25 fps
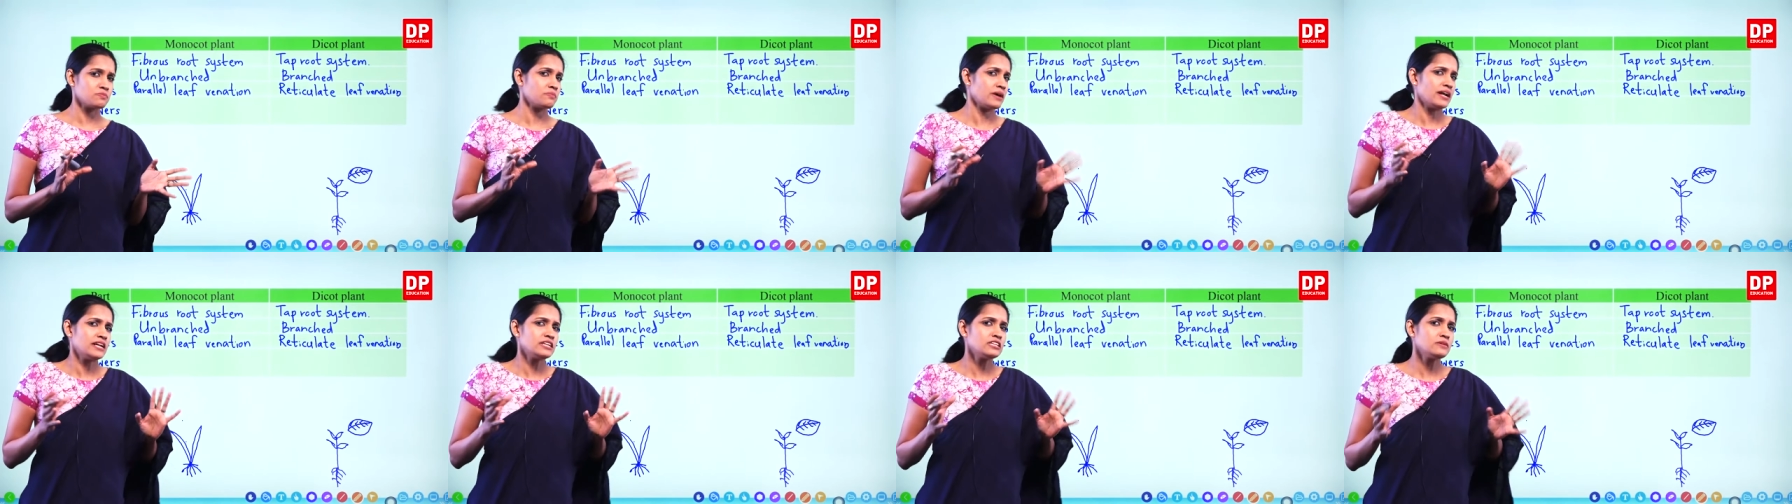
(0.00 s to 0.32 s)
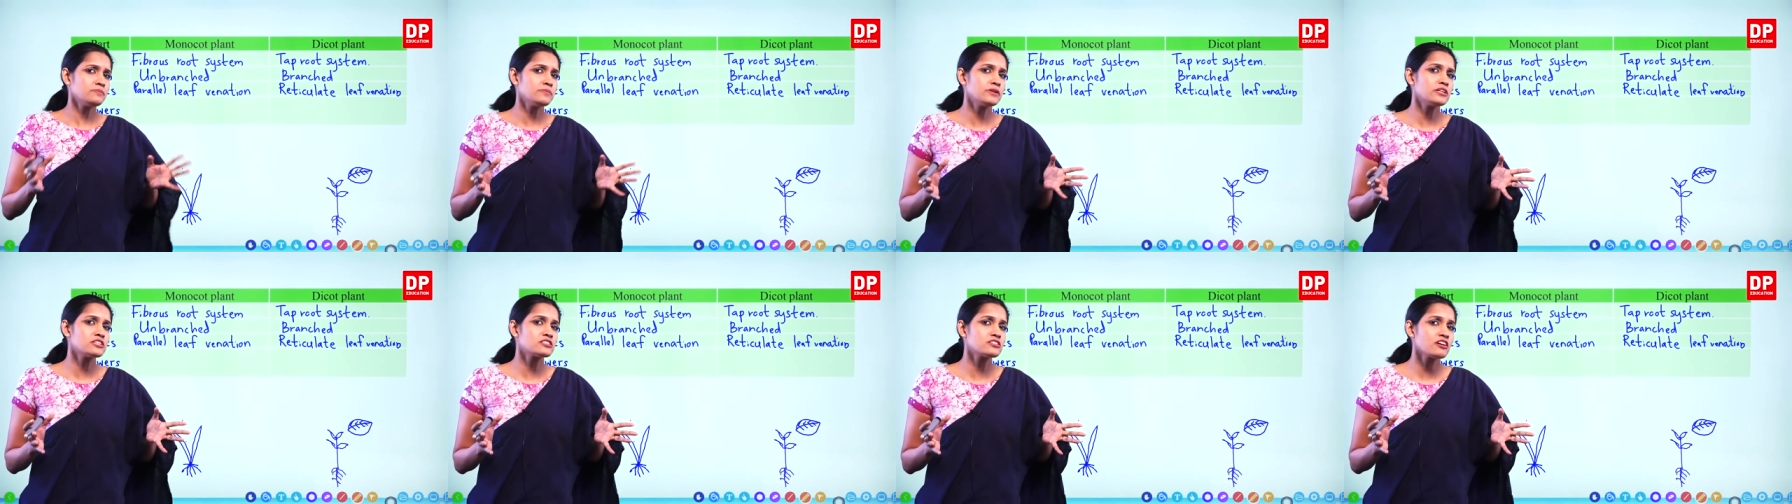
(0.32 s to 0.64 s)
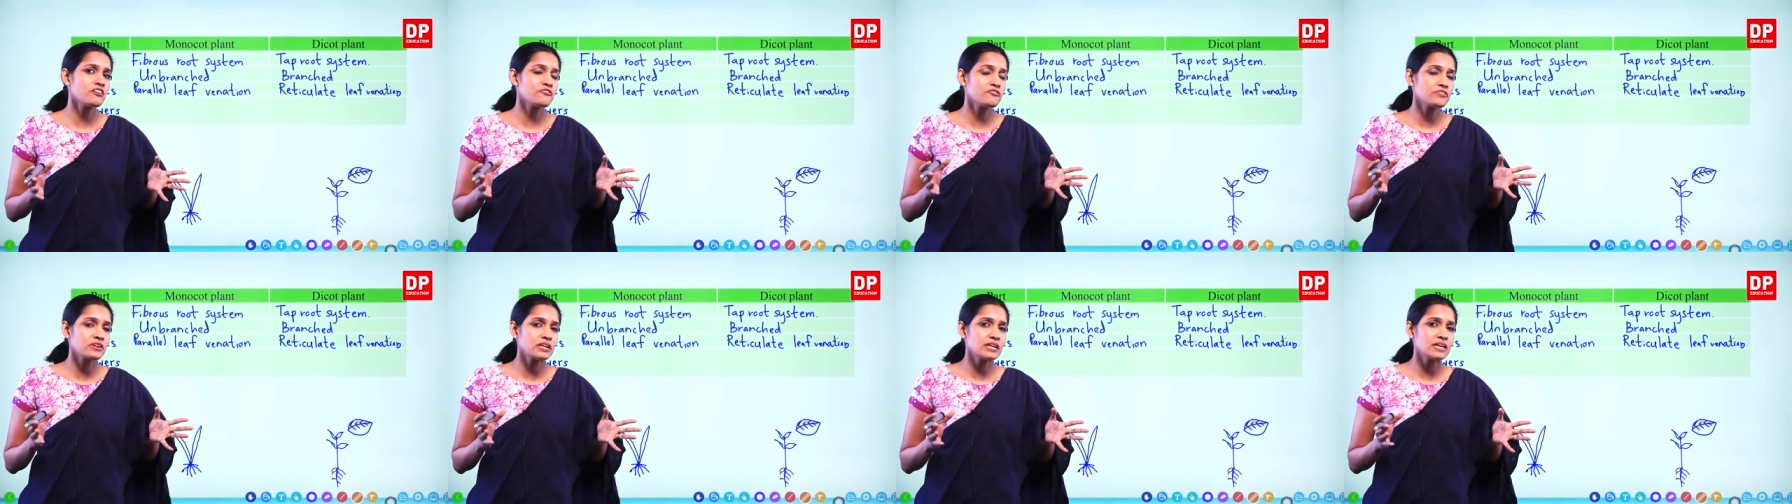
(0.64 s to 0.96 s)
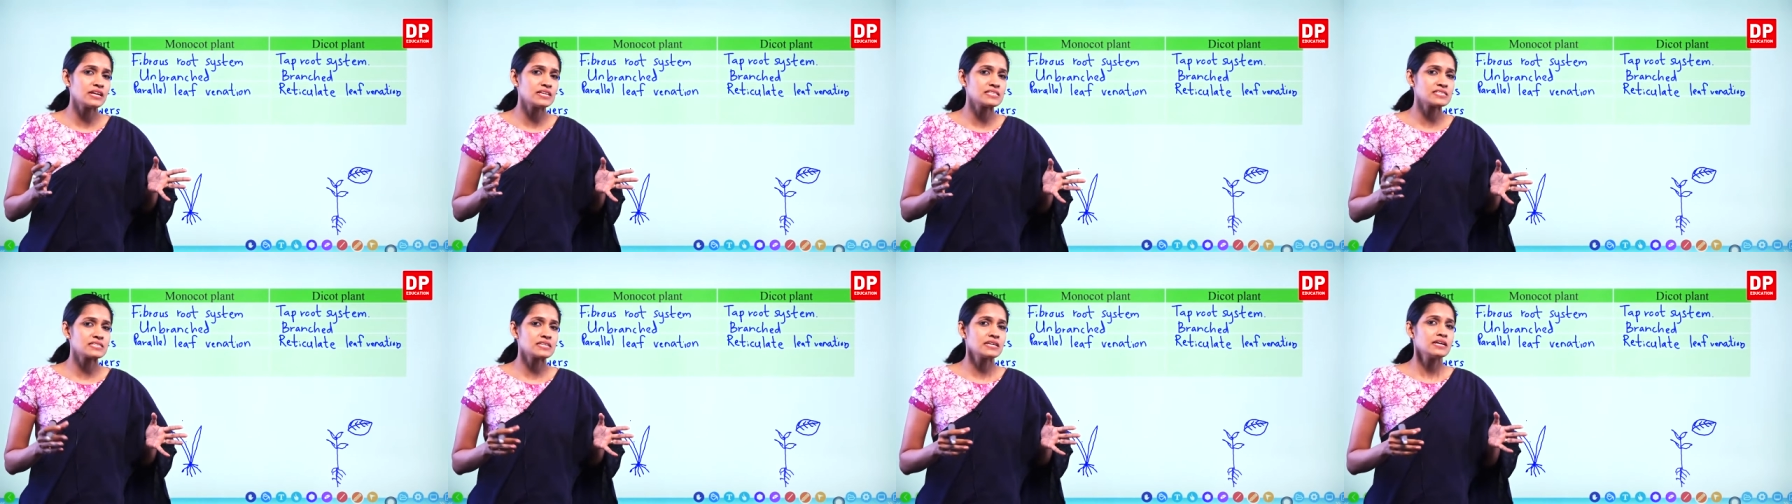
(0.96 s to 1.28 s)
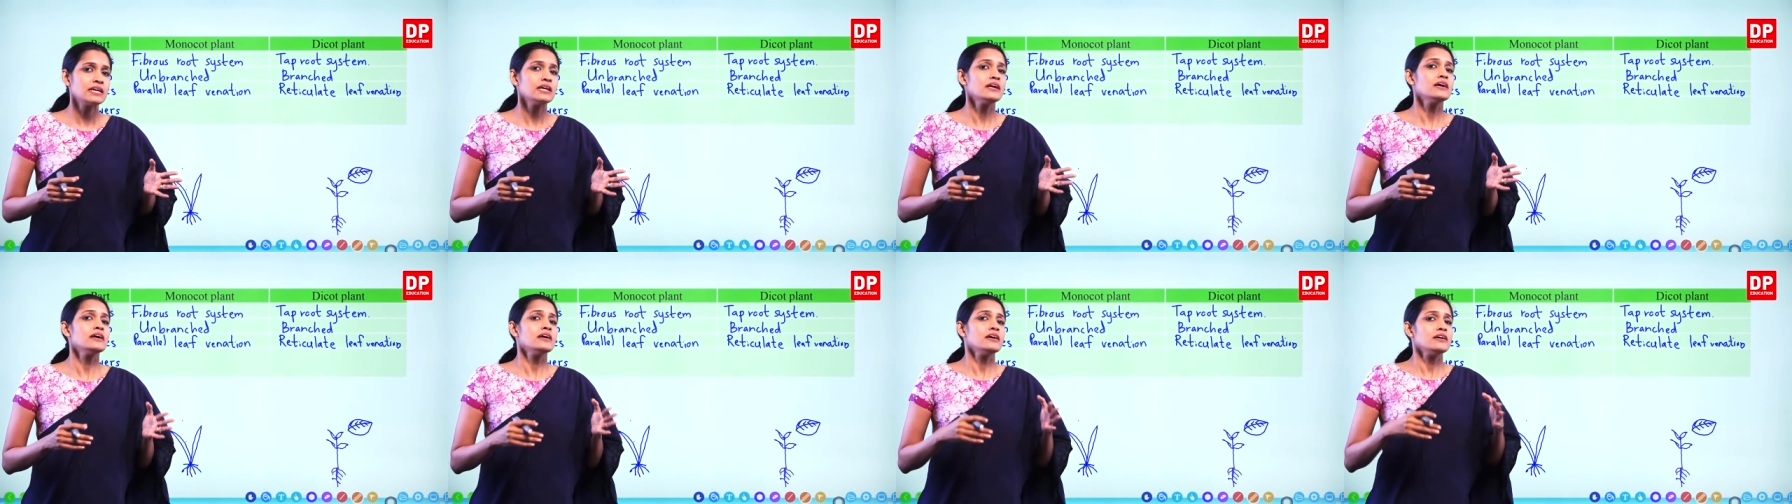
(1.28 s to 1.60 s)
Multiples of threes,
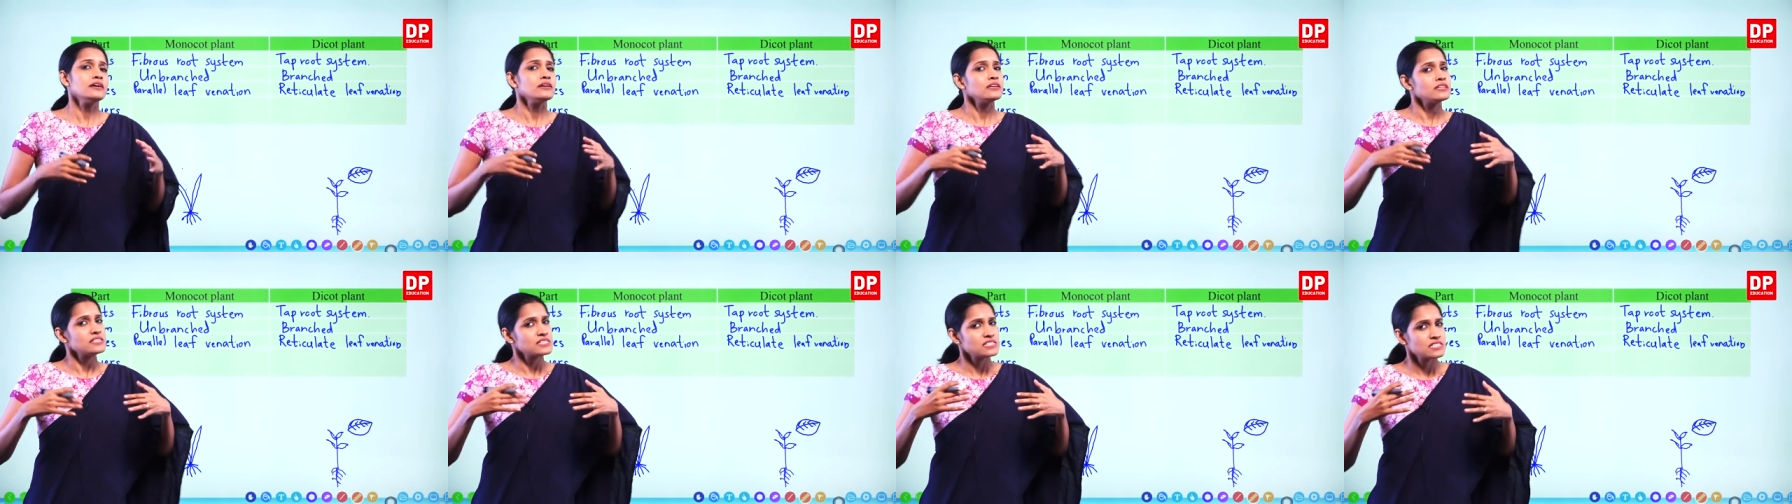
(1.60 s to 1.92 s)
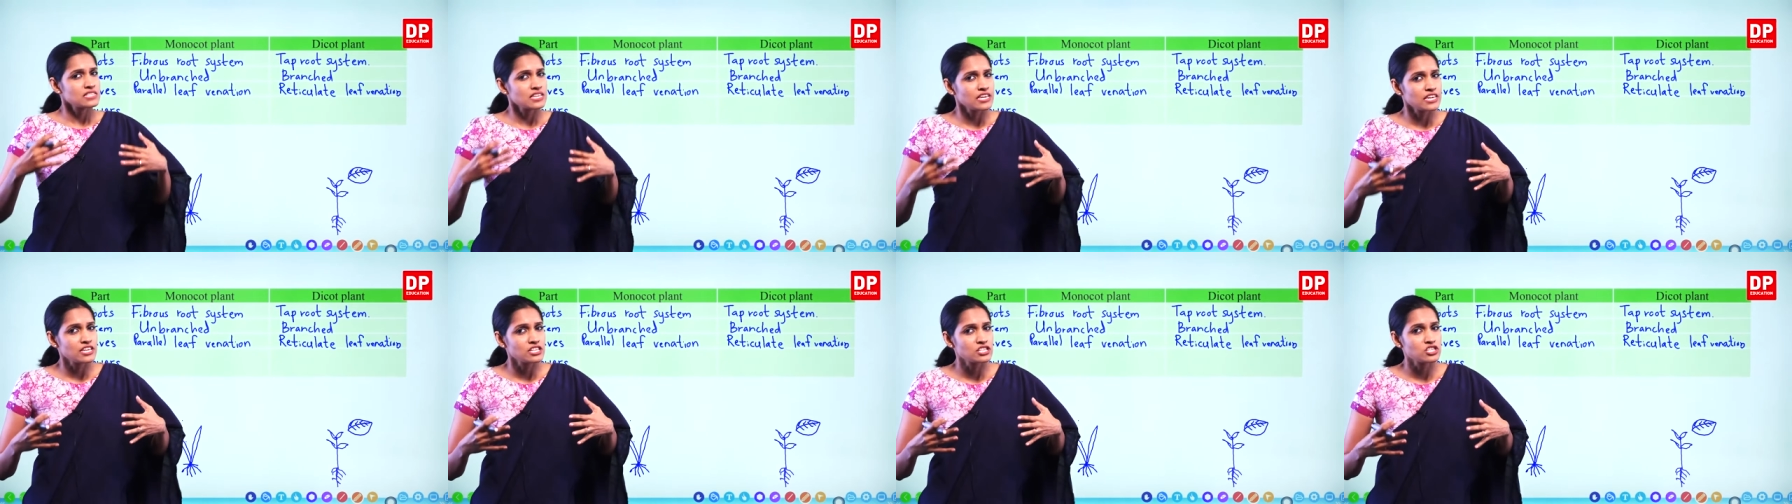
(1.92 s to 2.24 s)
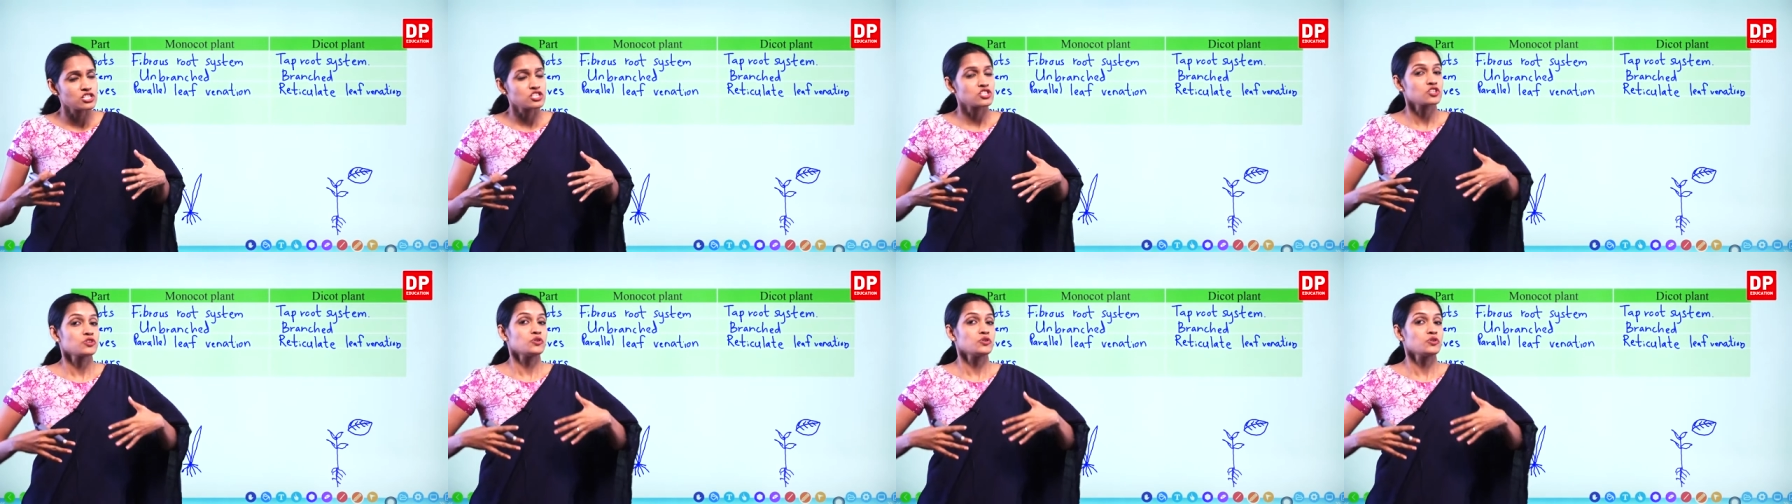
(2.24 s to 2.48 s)
six